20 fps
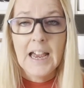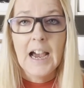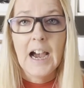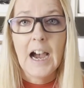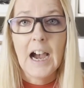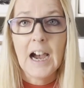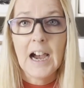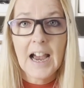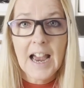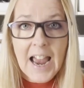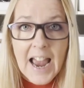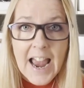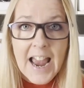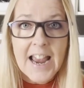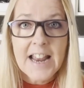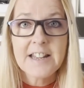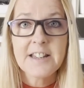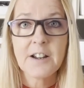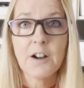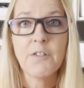uh,
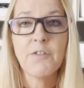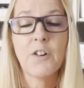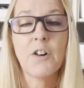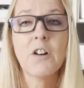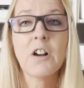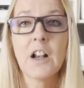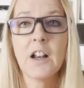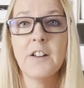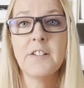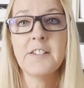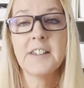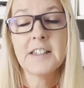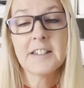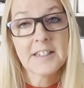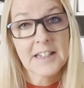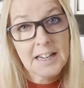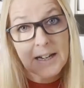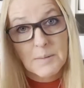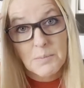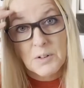ahead of our closing
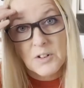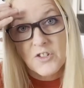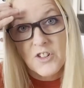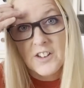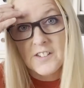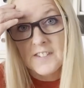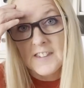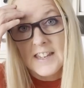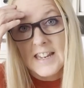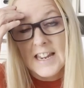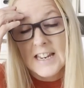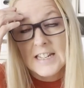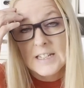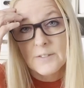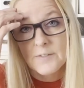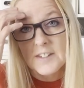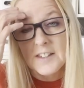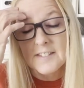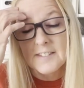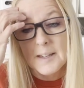date, which is the end
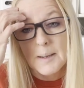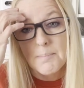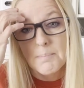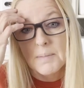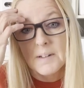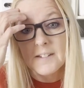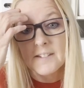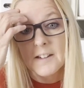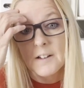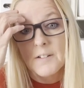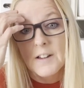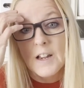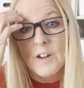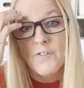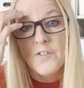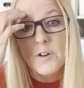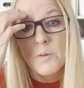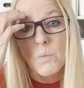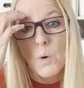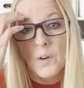of December. So
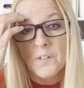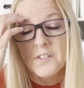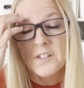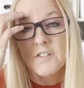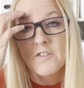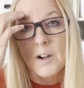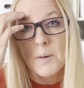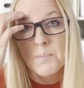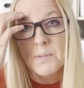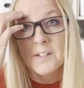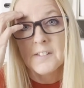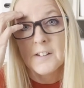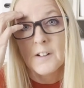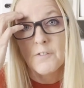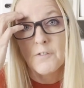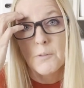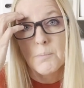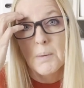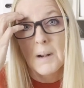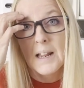if you want to grab
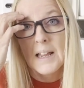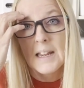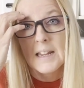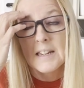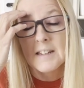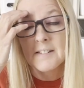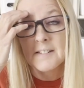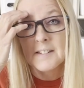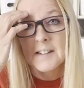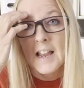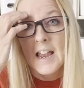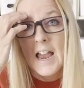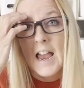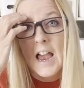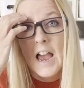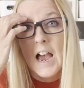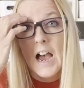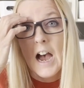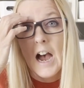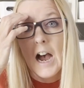yourself a place,
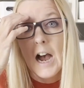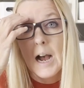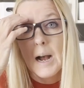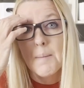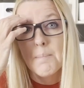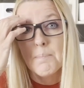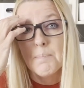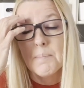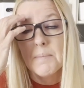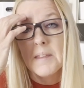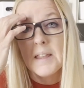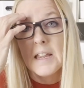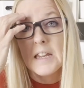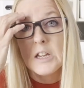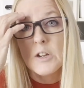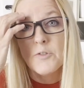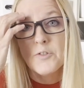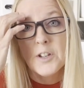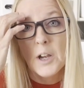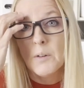um,
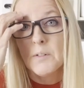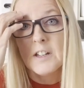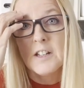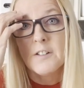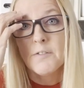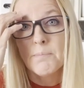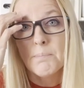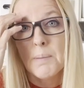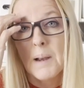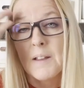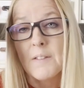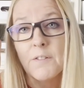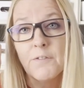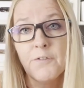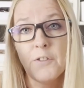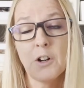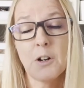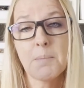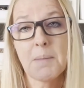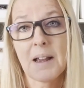you don't need to pay the
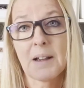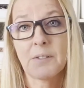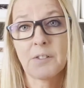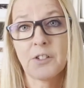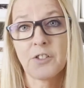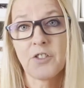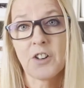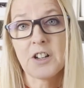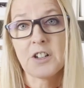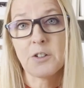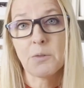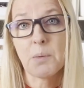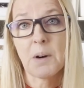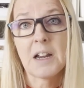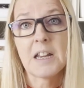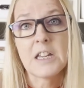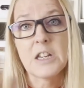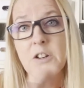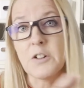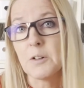full amount straight away.
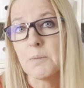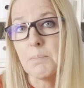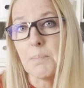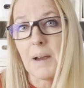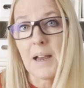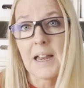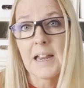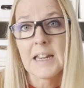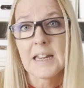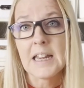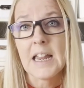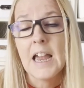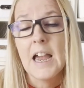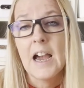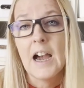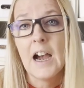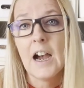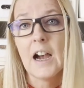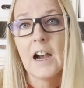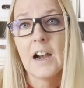You can pay
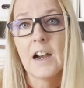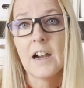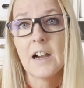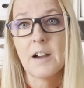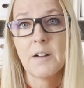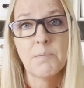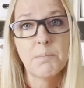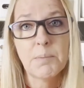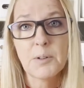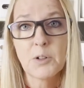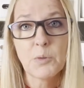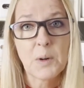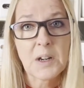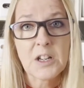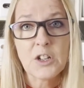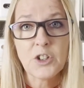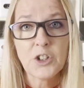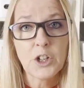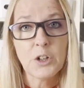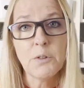uh,
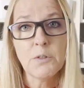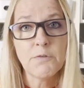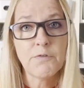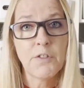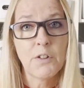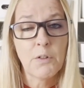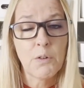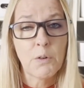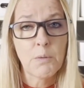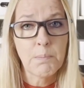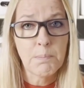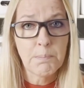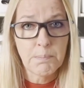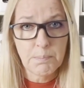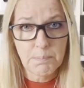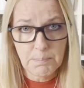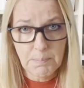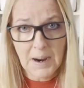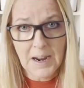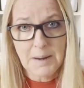between two and four
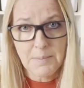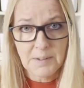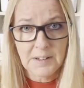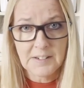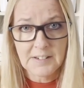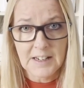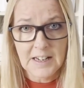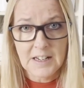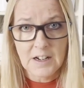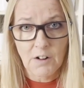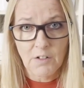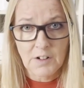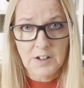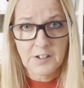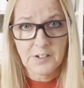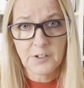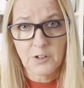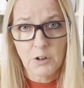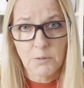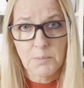payments in our
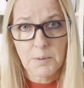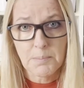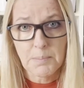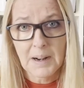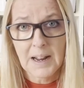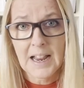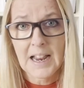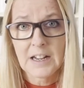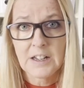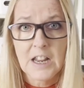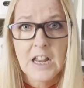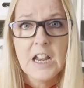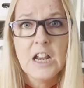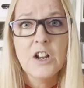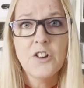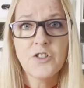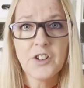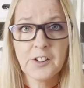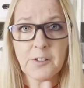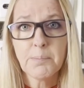instalment plan.
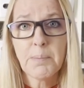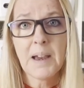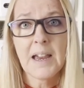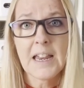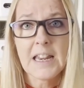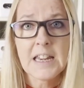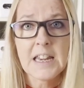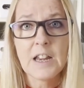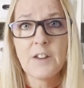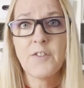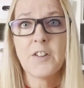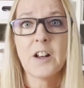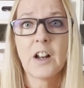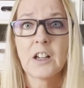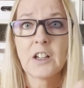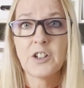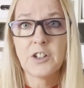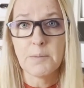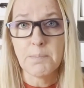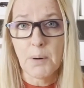Just pay, if you
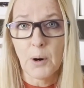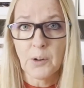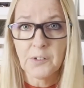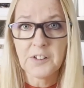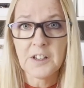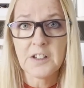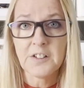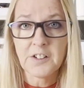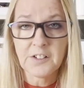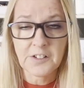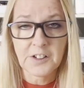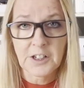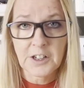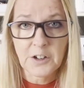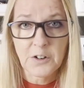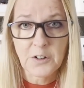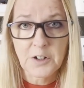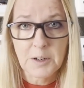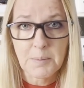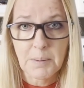like, a deposit to
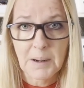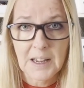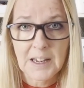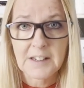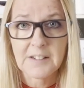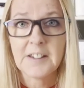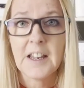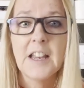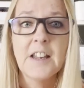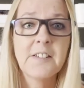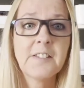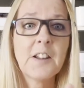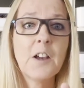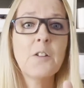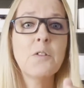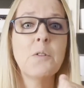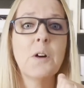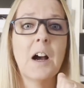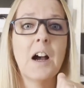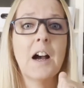secure your place. So
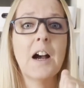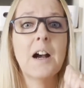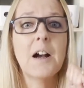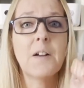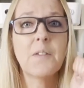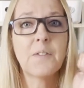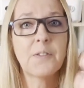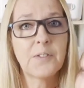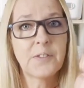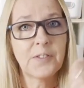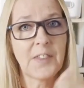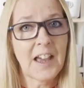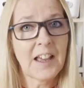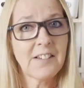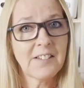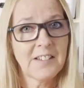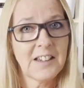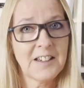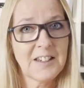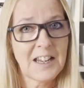uh,
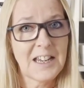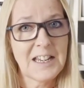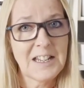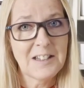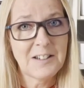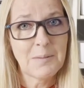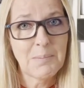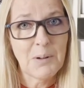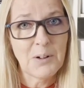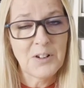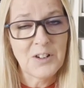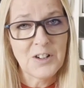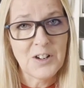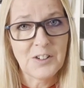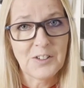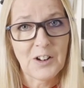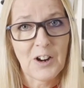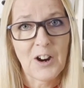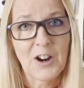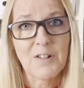that's a date to put in your
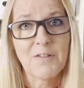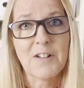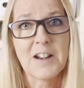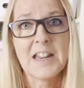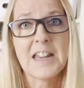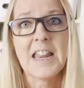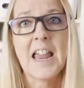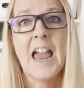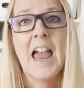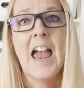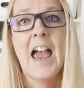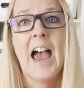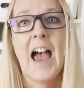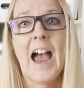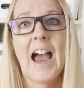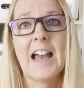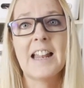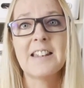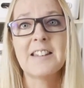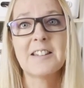diary,
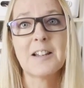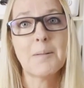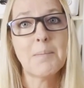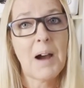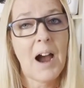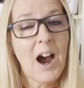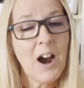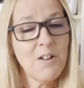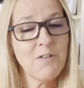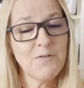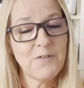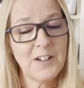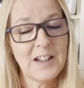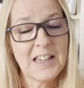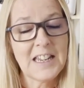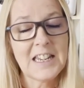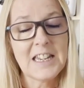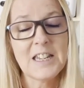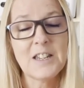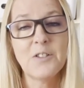and um,
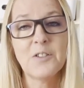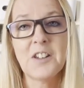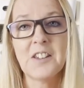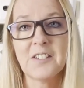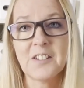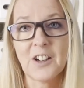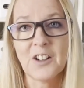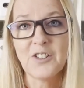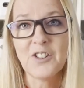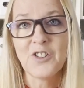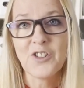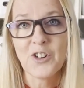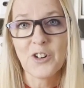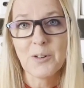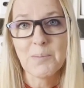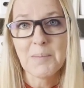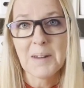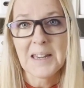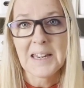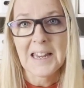hopefully you'll decide to
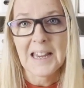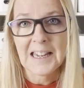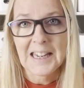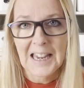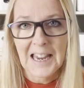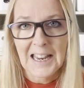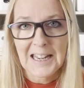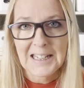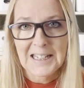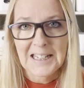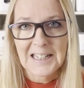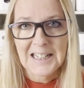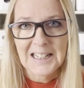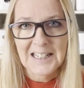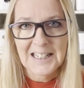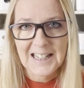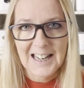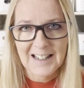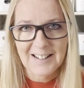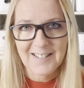join me again
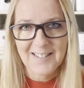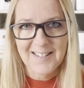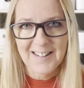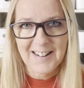next